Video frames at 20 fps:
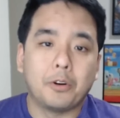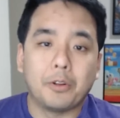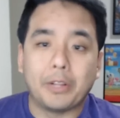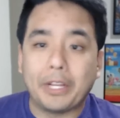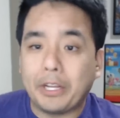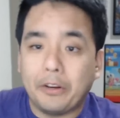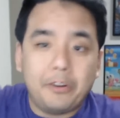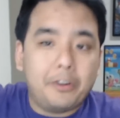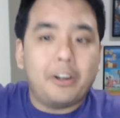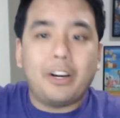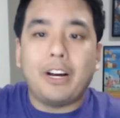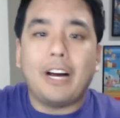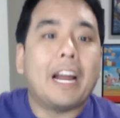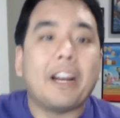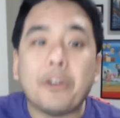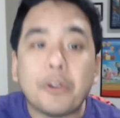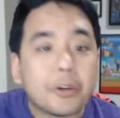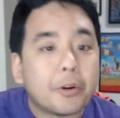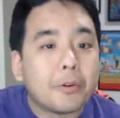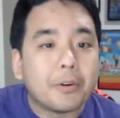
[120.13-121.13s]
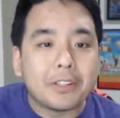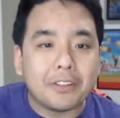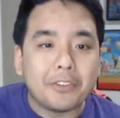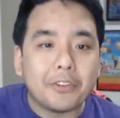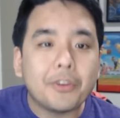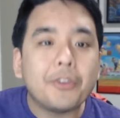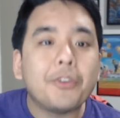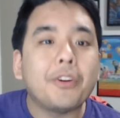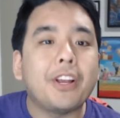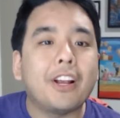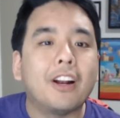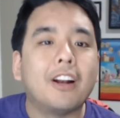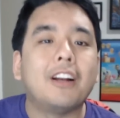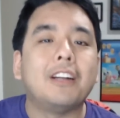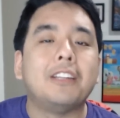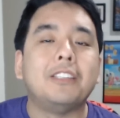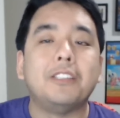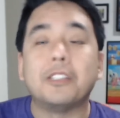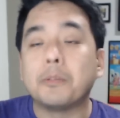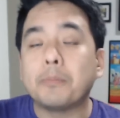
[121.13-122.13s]
like, oh, I don't know what to do here.
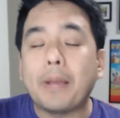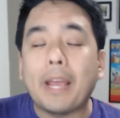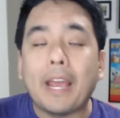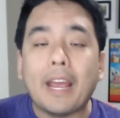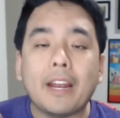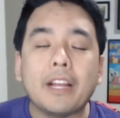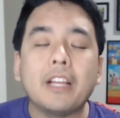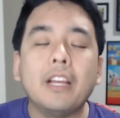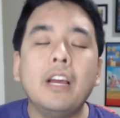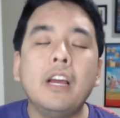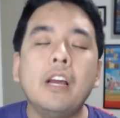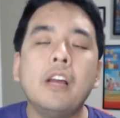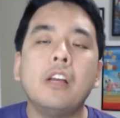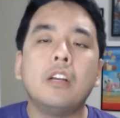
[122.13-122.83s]
And you just panic.